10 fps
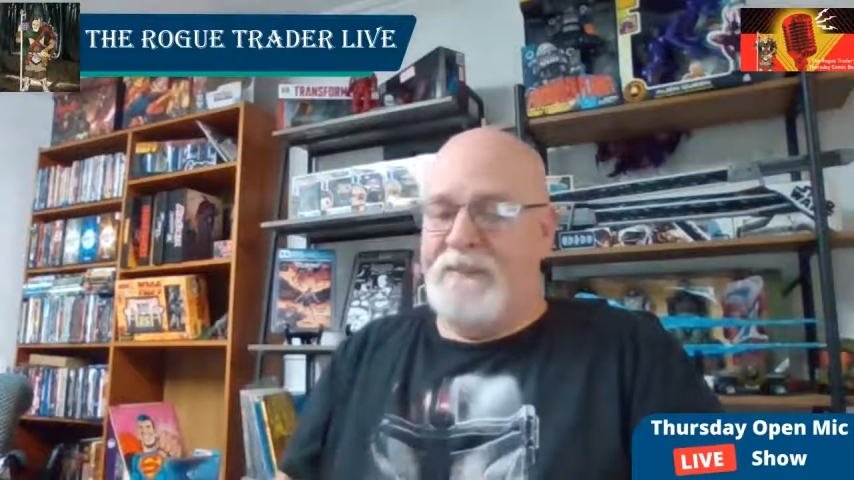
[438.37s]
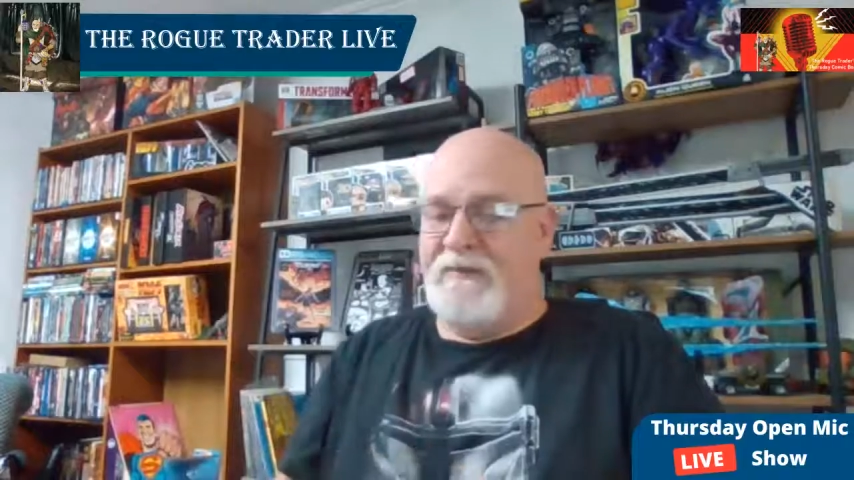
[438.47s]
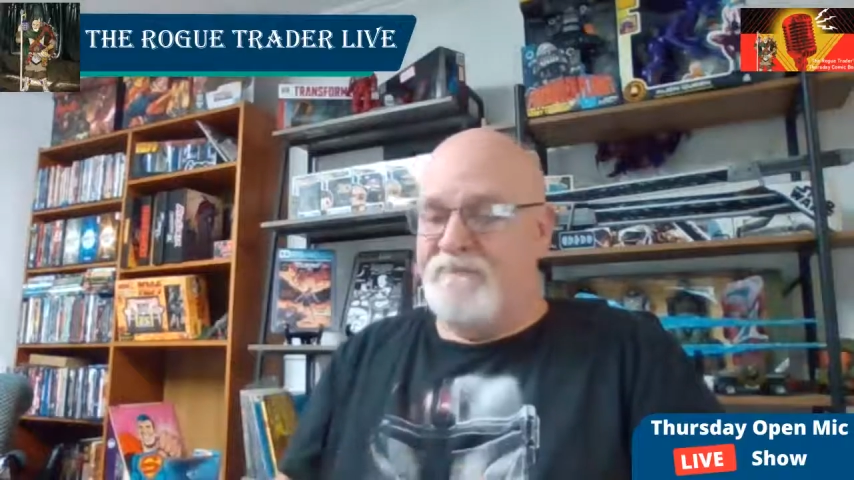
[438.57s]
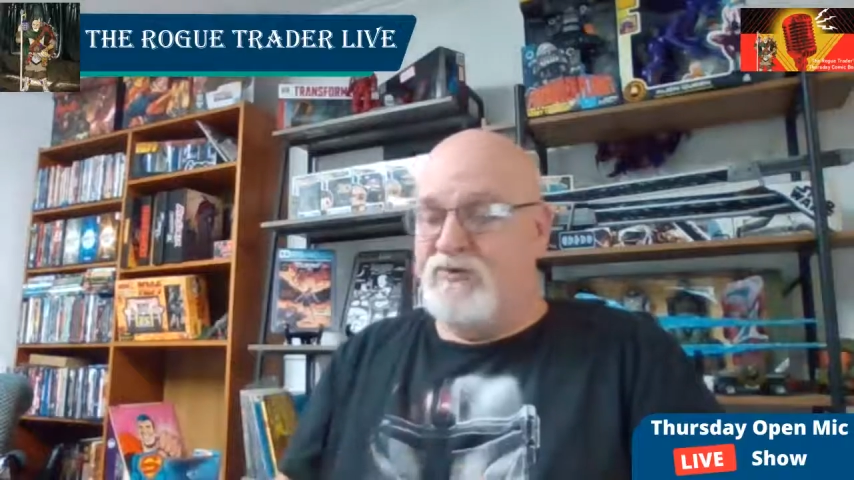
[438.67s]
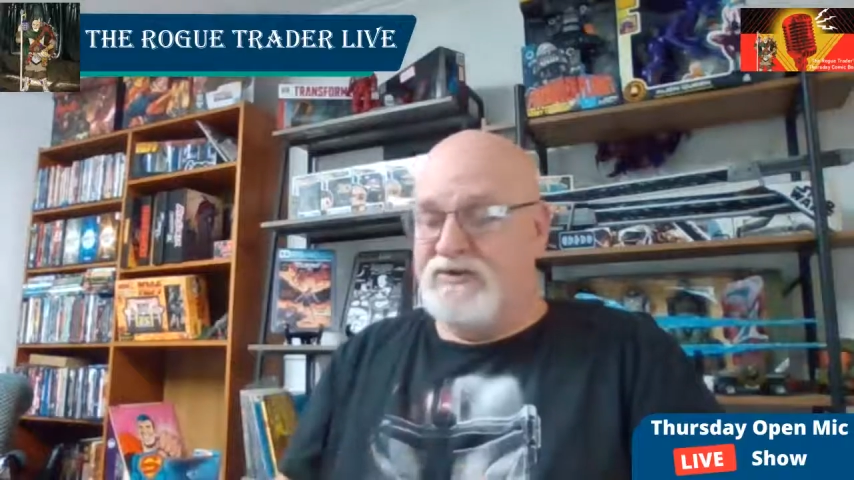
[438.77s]

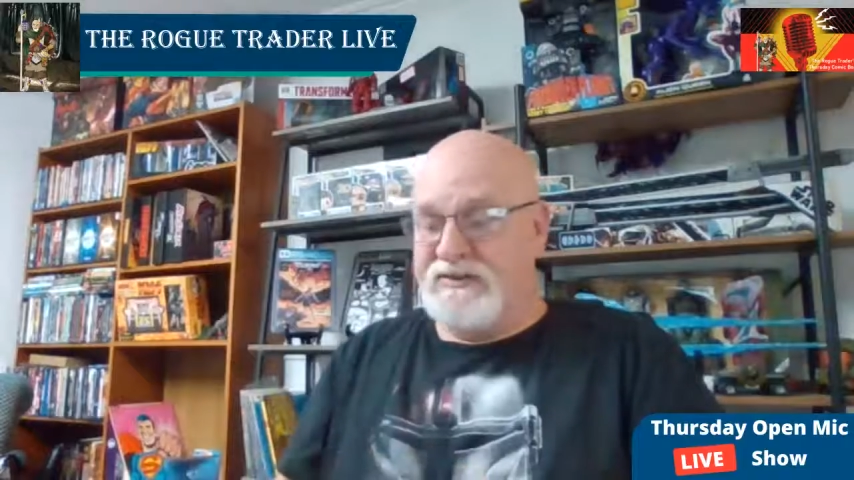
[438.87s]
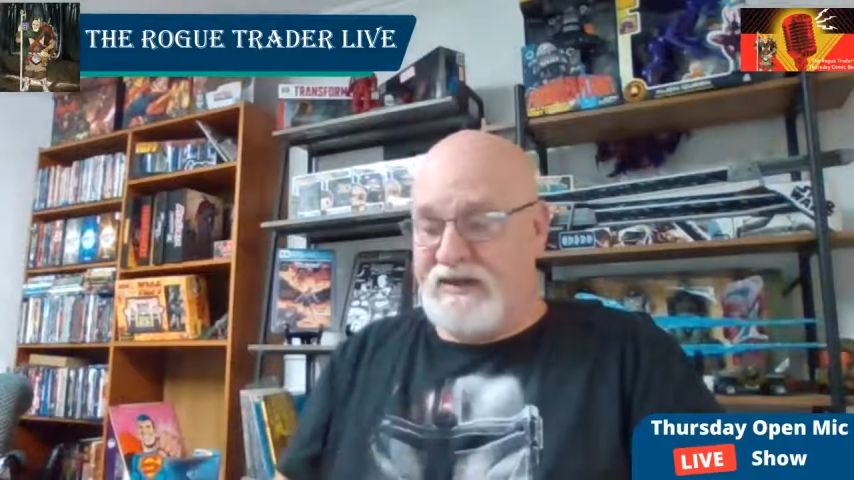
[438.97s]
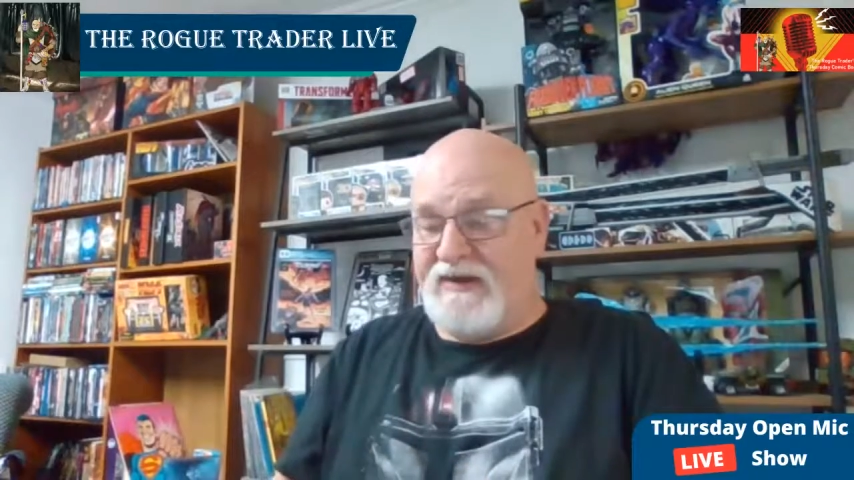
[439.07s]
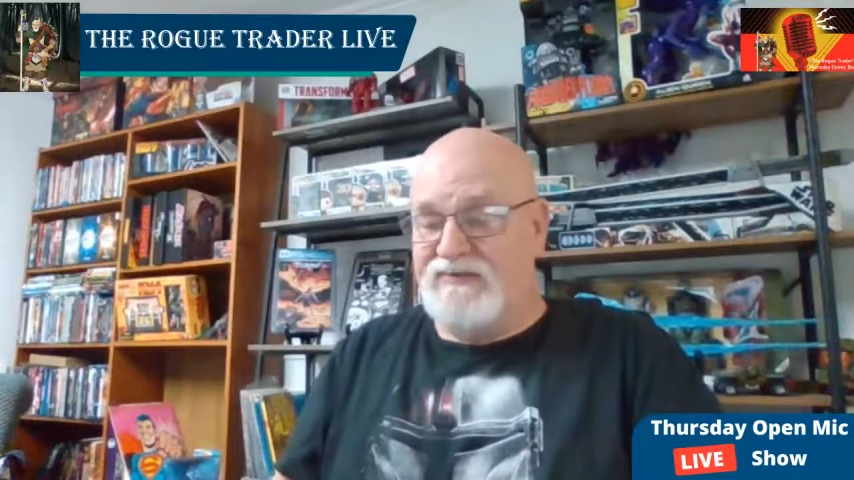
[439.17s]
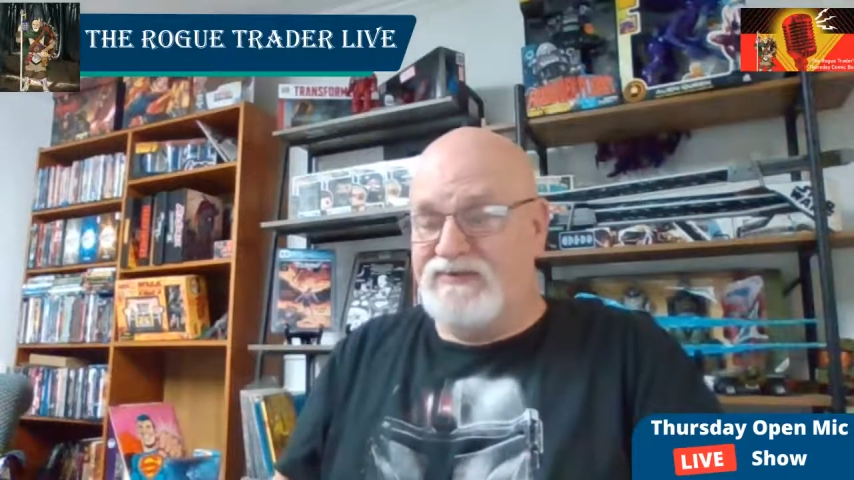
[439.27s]
A book that
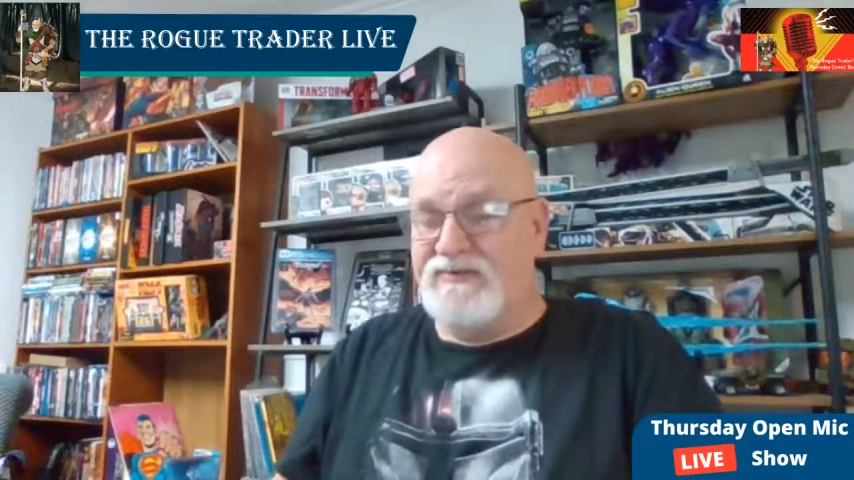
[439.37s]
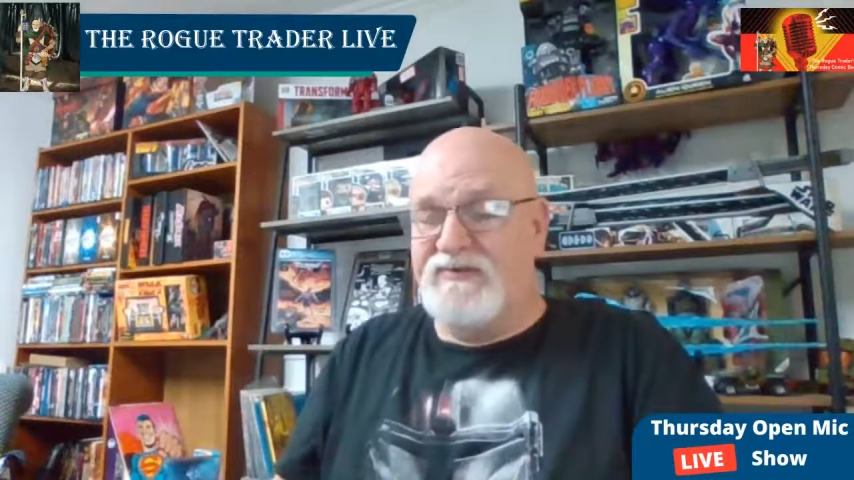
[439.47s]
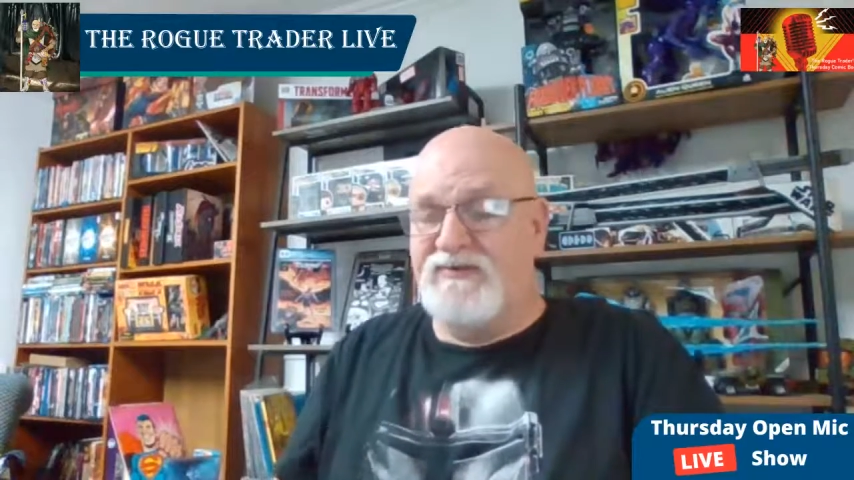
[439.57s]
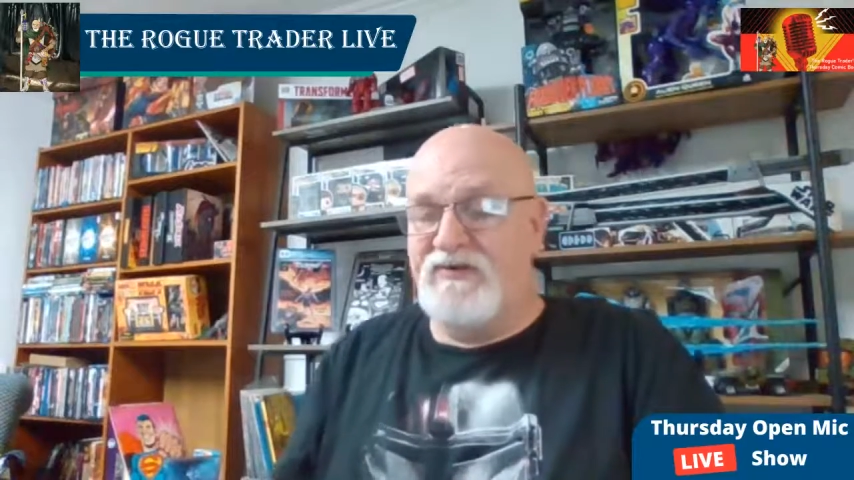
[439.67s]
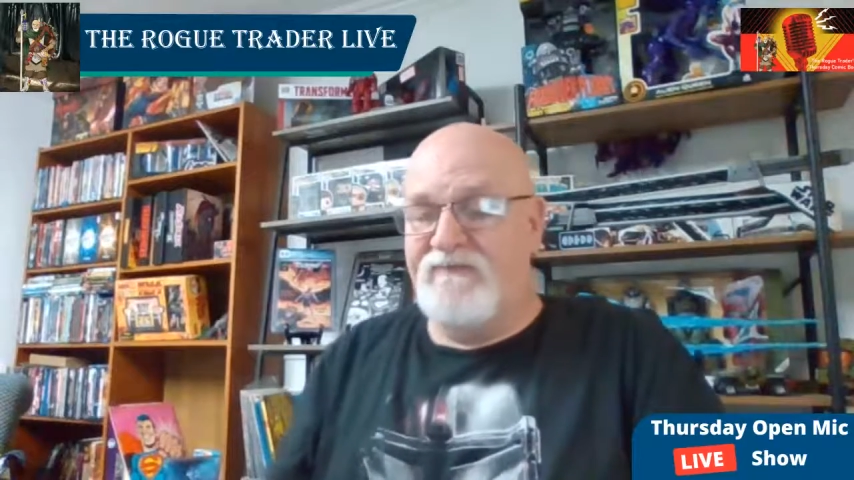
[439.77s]
I was
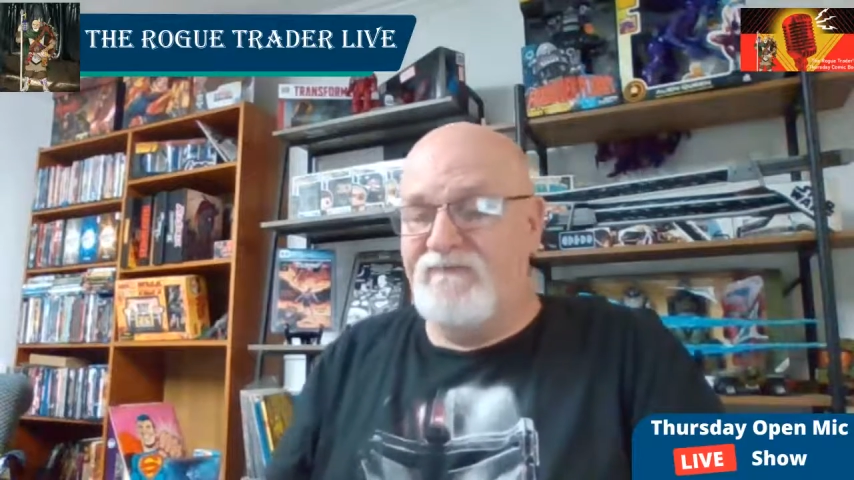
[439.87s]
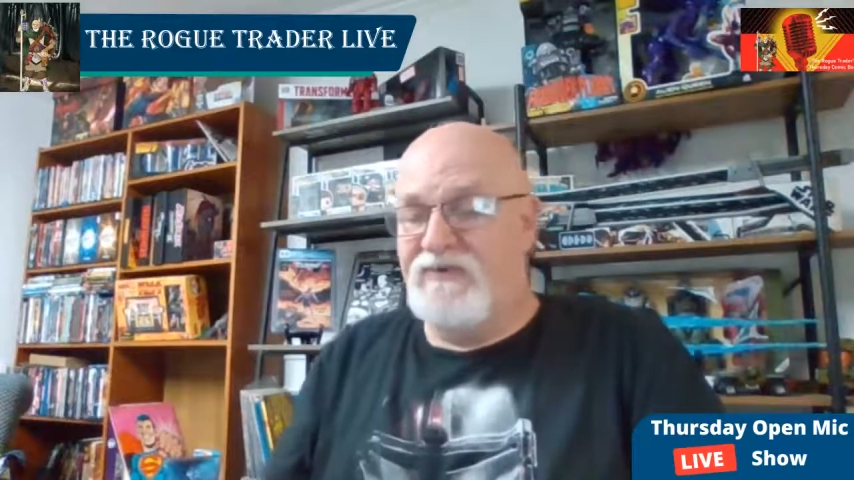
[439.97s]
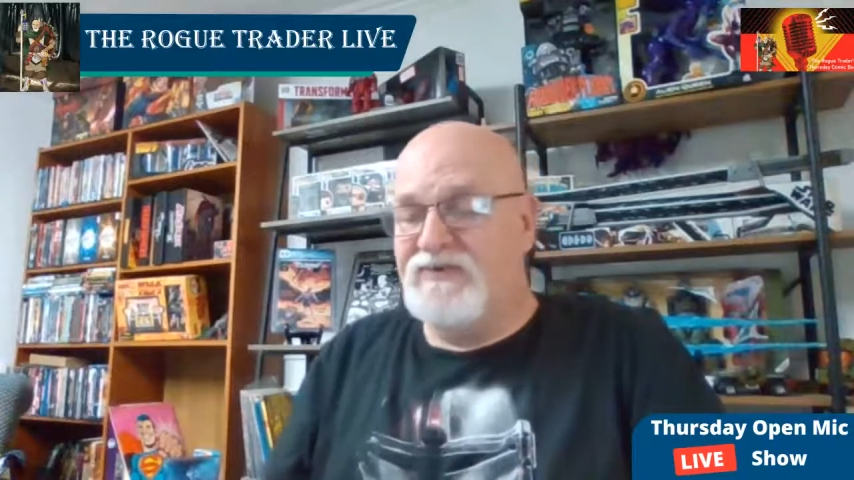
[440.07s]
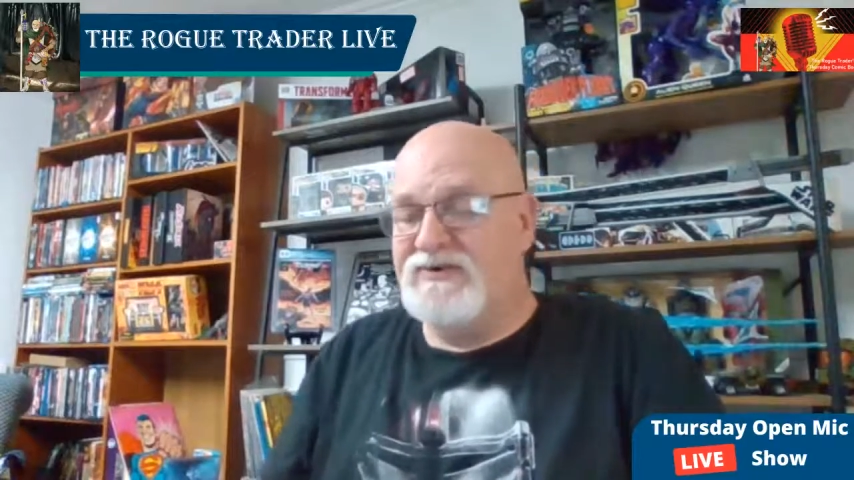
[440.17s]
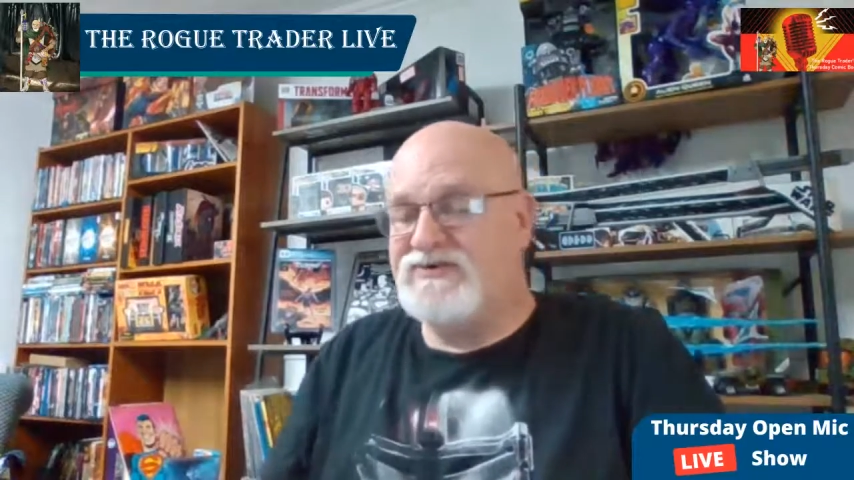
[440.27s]
really looking
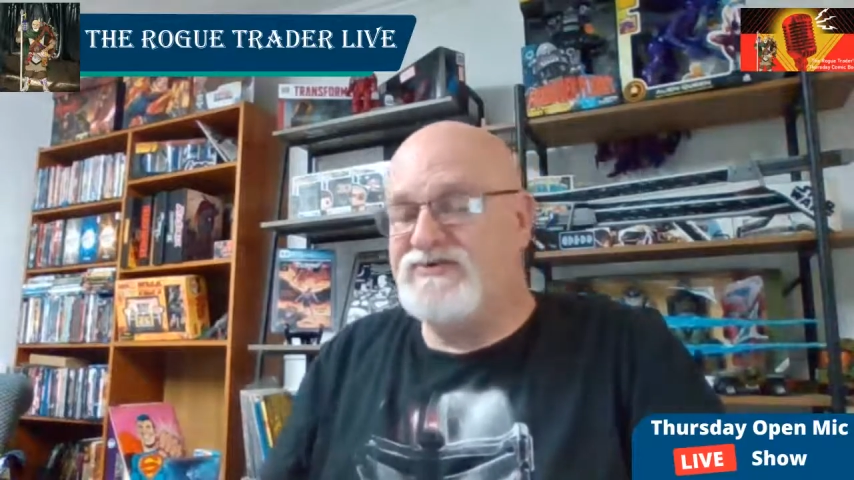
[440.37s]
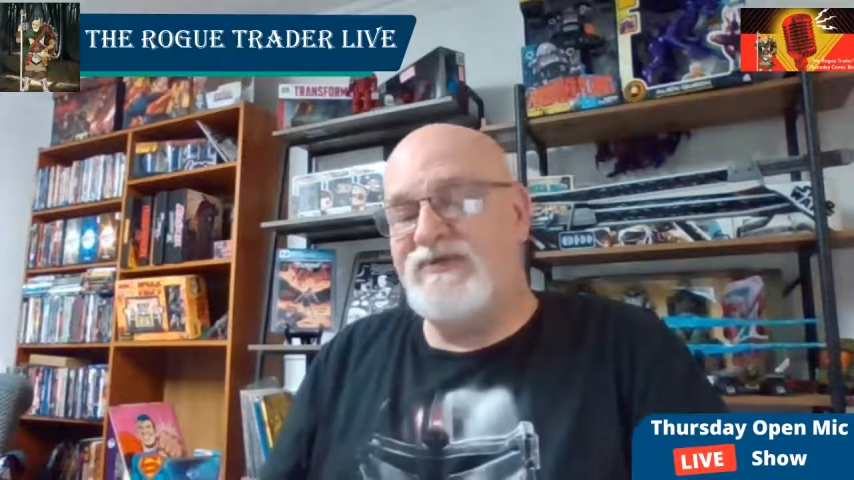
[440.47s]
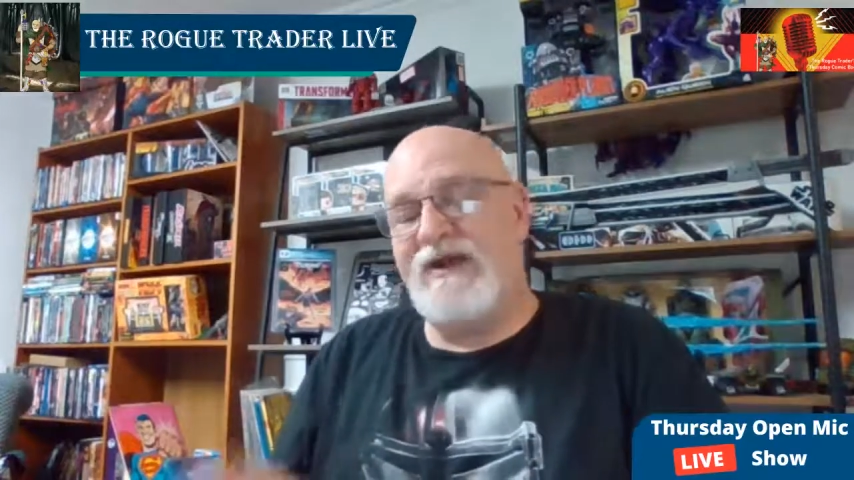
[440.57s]
forward to,